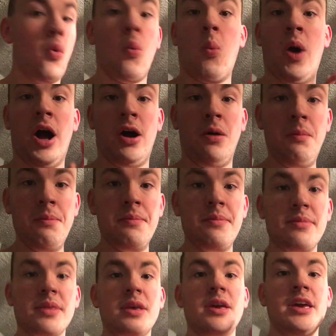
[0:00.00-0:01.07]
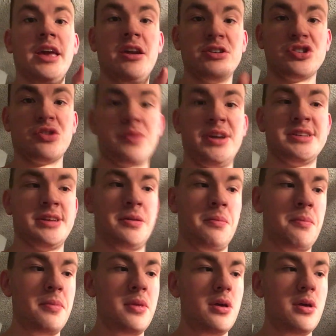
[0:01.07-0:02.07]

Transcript: Well, here's the reason.